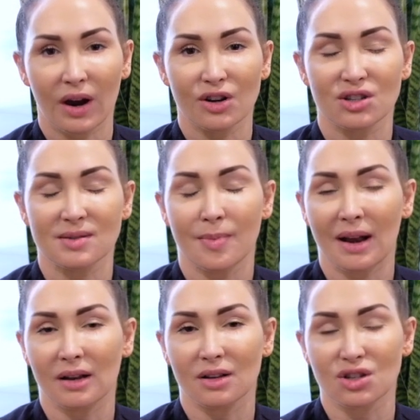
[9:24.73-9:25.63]
It just
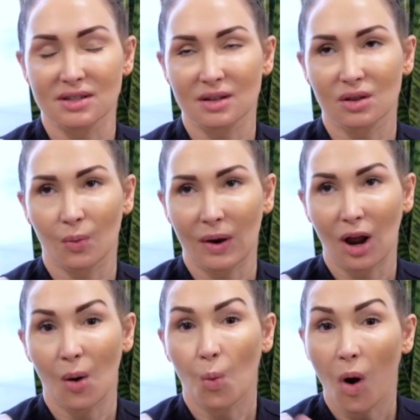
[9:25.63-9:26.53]
mattered just that when
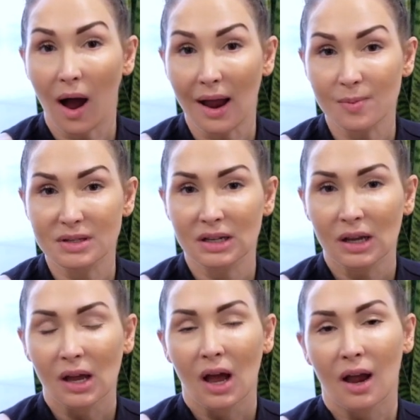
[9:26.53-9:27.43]
I wiped,
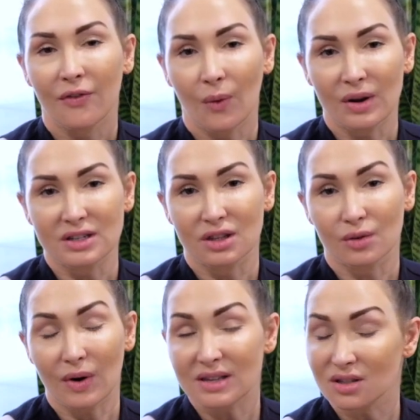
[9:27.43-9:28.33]
if I went to the
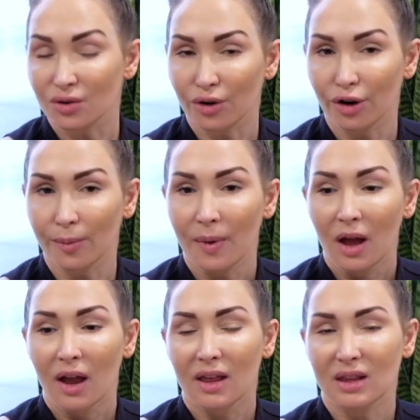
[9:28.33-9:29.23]
restroom,
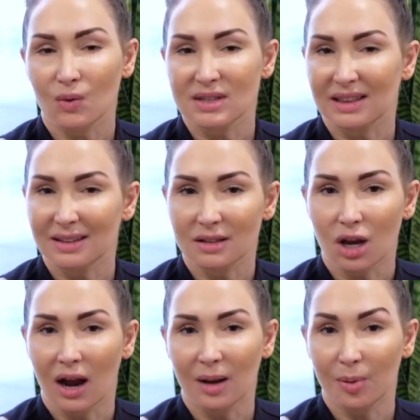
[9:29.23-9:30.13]
there was a little
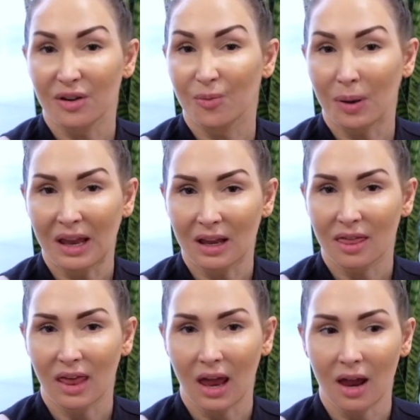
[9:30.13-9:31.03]
tiny bit of
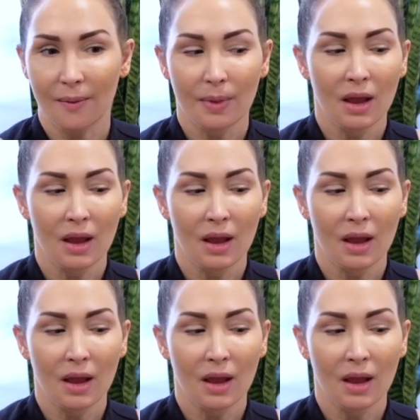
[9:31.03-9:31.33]
pink there.